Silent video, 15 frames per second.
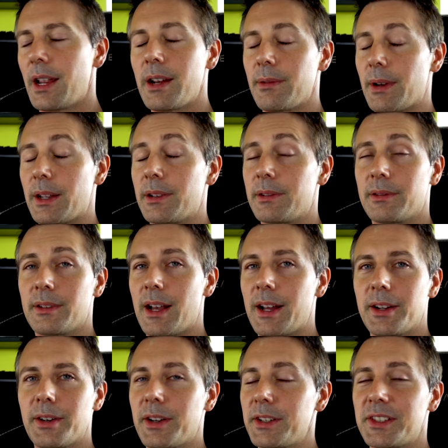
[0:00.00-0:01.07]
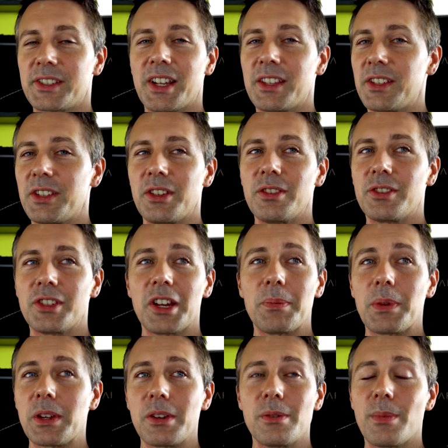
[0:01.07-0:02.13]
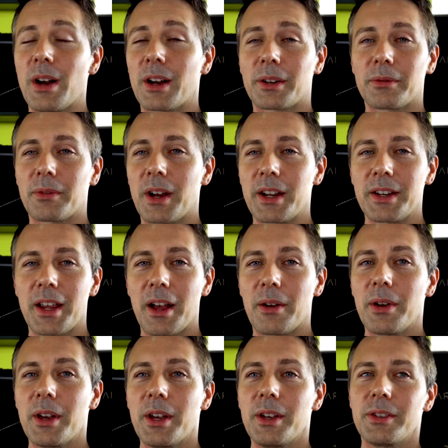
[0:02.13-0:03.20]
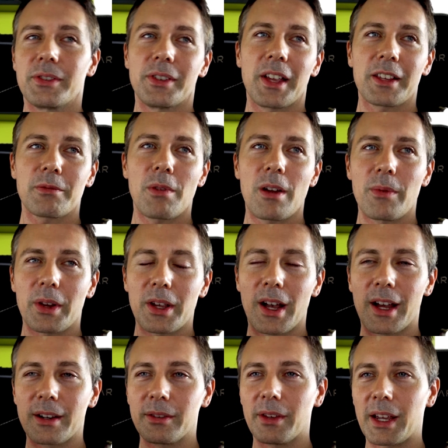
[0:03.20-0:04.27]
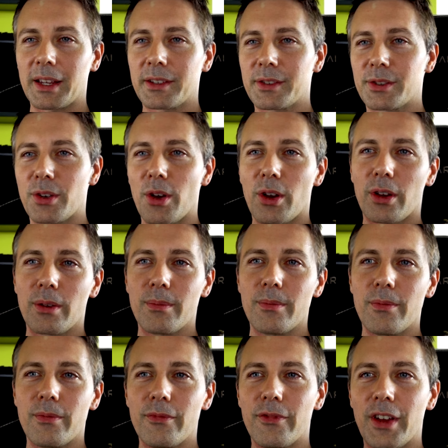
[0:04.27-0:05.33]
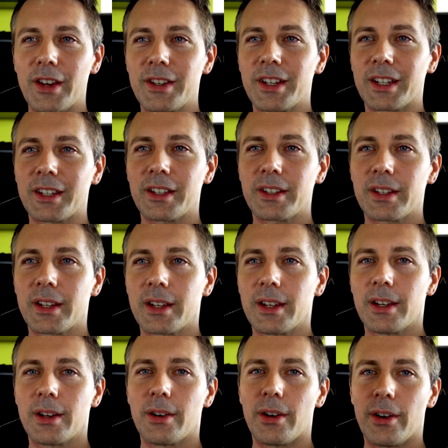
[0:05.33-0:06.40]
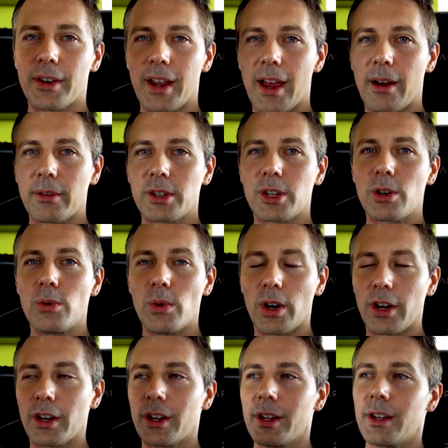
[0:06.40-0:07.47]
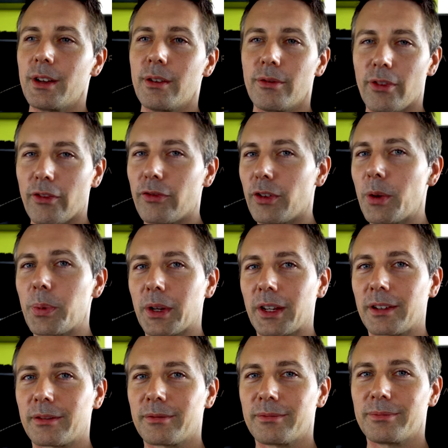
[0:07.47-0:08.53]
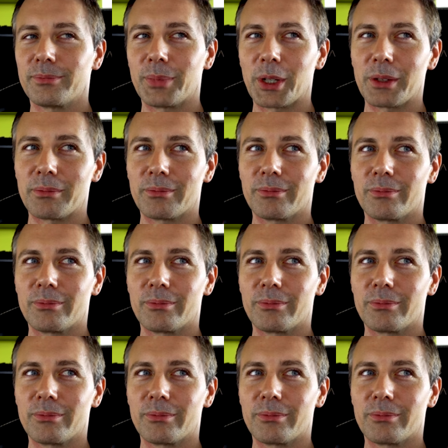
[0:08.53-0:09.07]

anyway, I don't understand the used GPU market right now. So that's why we're kind of like circumventing it on our tour for flipping. But